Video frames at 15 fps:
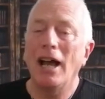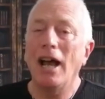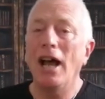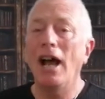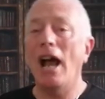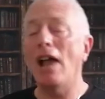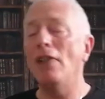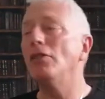
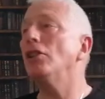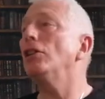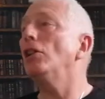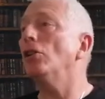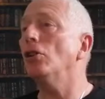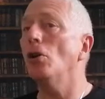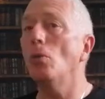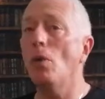and then
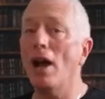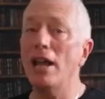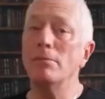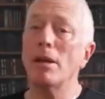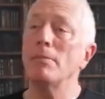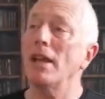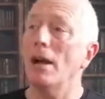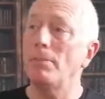look away,
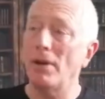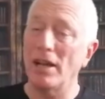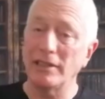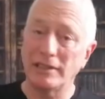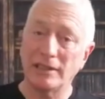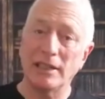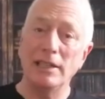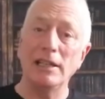maybe up at a
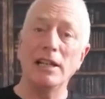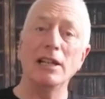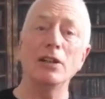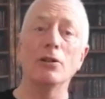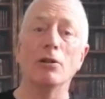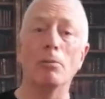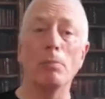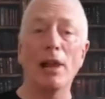ceiling
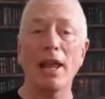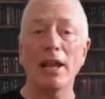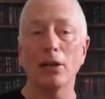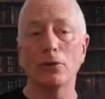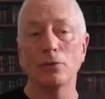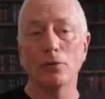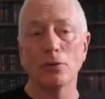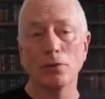or a
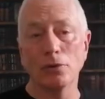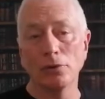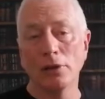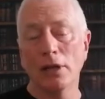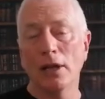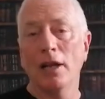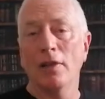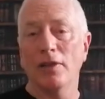blank wall,
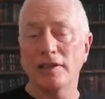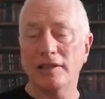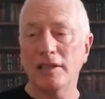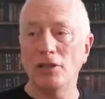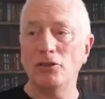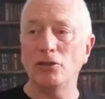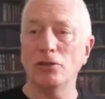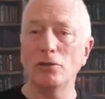the
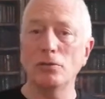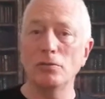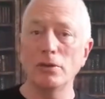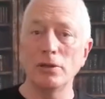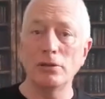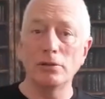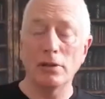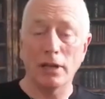sigil
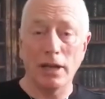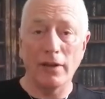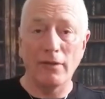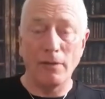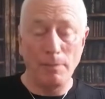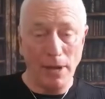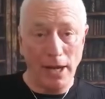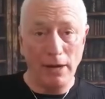will kind
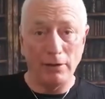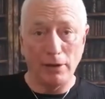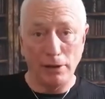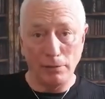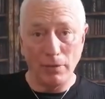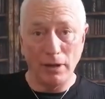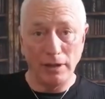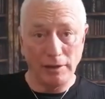of appear in
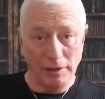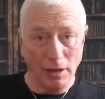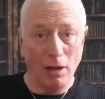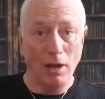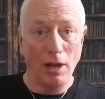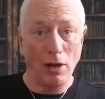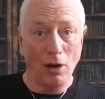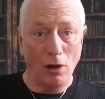your mind's
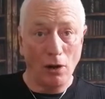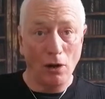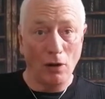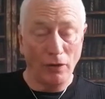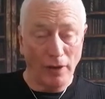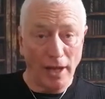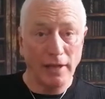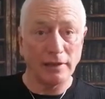eye
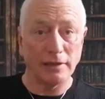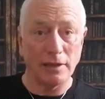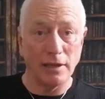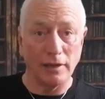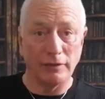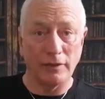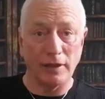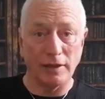on that
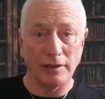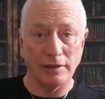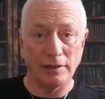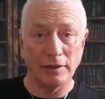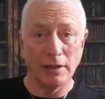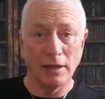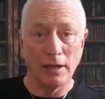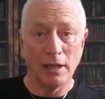
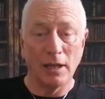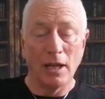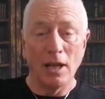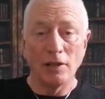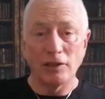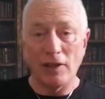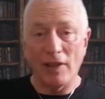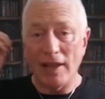surface.
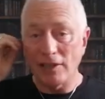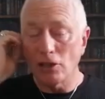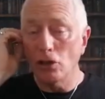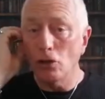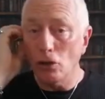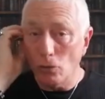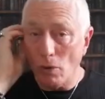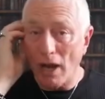So that's a
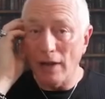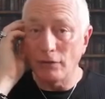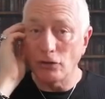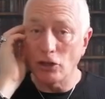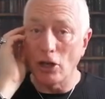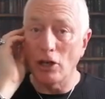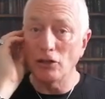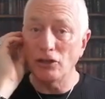good way of
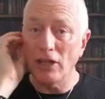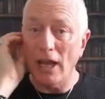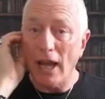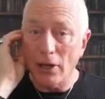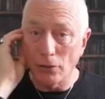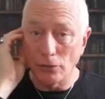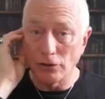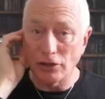charging it
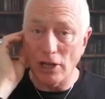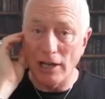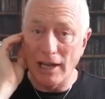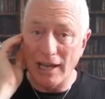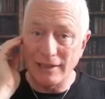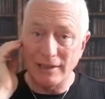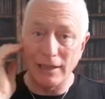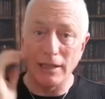and also
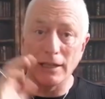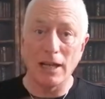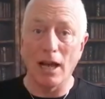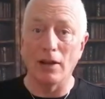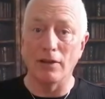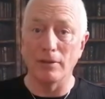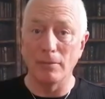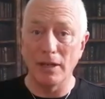letting it
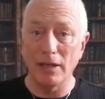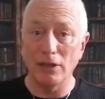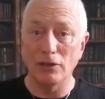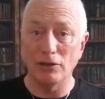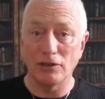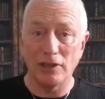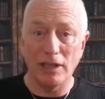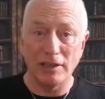go. The minute you
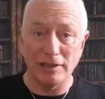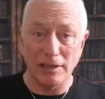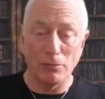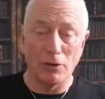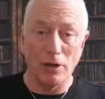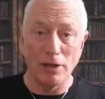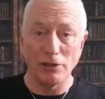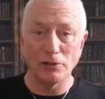see it
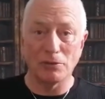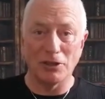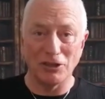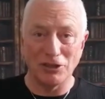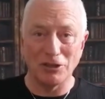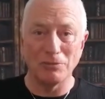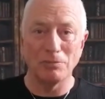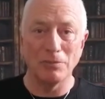somewhere else where it
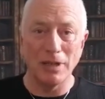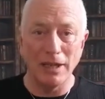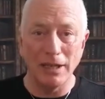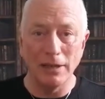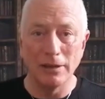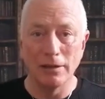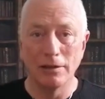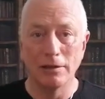shouldn't
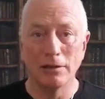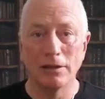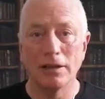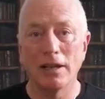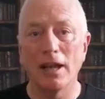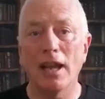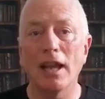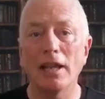be,
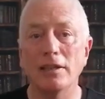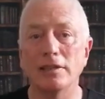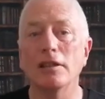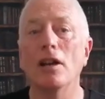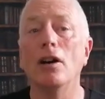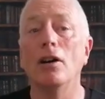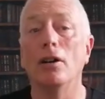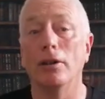it's
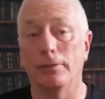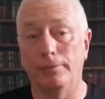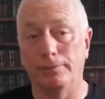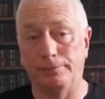gone.